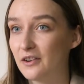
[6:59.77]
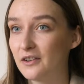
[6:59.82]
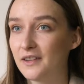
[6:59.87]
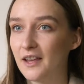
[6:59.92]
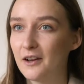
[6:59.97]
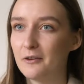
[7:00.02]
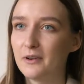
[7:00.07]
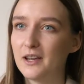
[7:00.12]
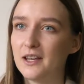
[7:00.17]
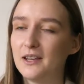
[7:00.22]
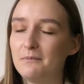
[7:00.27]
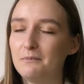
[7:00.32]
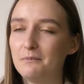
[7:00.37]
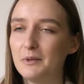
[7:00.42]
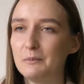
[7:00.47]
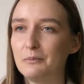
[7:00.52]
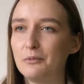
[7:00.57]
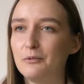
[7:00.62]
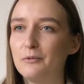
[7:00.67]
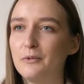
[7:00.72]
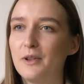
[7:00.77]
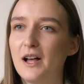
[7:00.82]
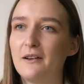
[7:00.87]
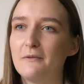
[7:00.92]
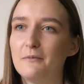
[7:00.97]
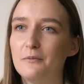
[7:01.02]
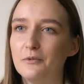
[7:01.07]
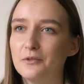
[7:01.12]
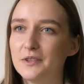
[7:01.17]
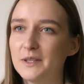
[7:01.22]
and that way people will
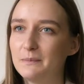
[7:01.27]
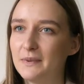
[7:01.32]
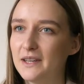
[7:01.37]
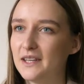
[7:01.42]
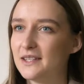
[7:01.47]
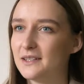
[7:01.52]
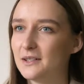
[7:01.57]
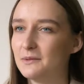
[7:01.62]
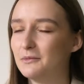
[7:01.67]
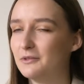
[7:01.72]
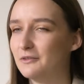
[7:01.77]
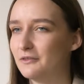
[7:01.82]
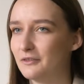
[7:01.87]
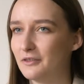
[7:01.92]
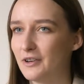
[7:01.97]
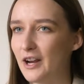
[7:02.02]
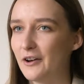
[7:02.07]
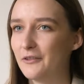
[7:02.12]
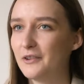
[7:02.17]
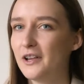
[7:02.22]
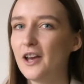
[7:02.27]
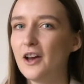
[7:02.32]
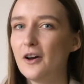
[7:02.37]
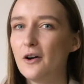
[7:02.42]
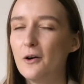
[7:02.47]
have more space to move around.